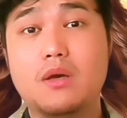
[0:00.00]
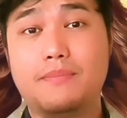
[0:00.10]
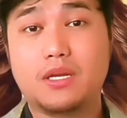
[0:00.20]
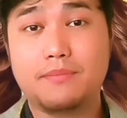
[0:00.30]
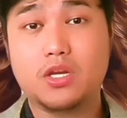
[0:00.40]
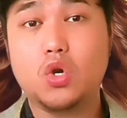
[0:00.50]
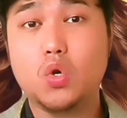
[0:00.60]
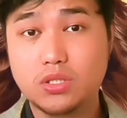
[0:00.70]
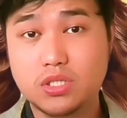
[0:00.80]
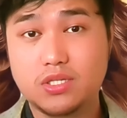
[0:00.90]
becoming a
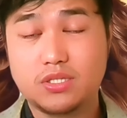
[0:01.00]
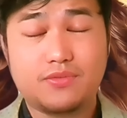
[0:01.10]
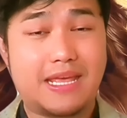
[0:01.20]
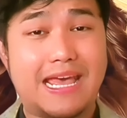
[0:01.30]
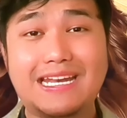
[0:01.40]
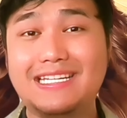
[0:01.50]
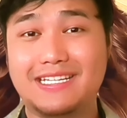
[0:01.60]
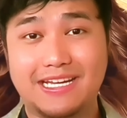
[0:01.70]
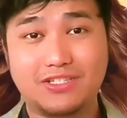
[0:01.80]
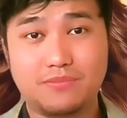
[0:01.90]
host country for any
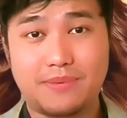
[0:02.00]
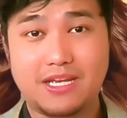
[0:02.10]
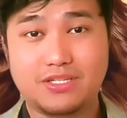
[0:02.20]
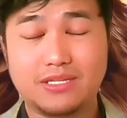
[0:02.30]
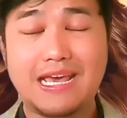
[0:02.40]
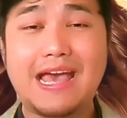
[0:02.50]
international pageant